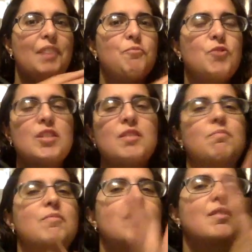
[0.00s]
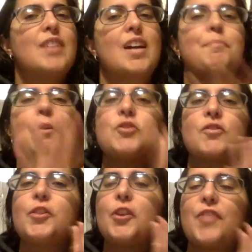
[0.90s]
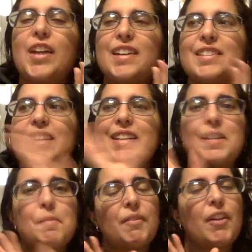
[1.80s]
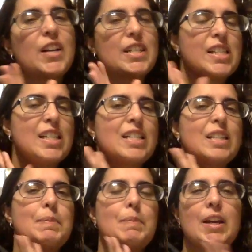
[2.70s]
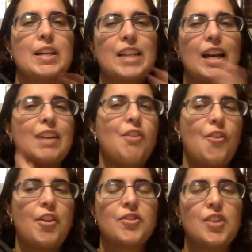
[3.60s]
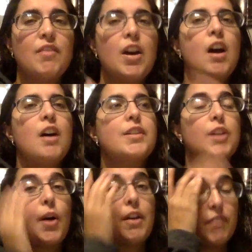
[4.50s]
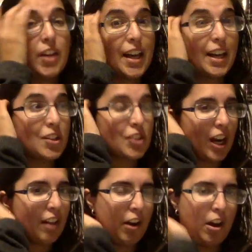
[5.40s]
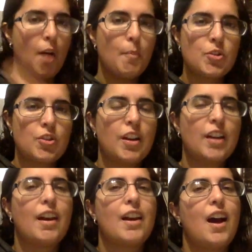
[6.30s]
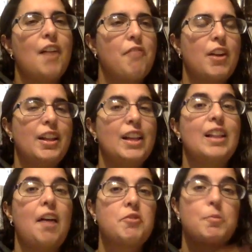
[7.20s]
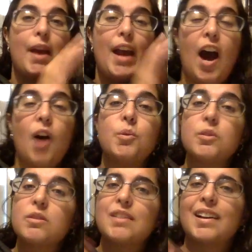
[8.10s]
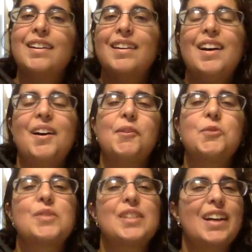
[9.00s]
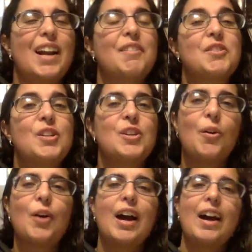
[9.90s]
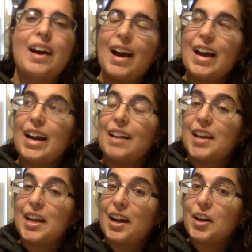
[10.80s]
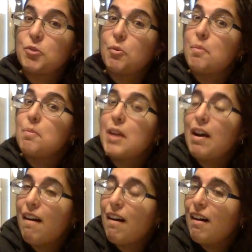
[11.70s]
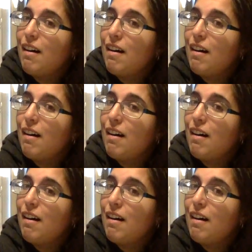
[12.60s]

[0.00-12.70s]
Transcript: just a bunch of little things like stomach viruses and being sick and all that other stuff. So I feel like I actually got a lot accomplished today. Like I finally left my house, which was good. I went to yoga. I got like an actual meal,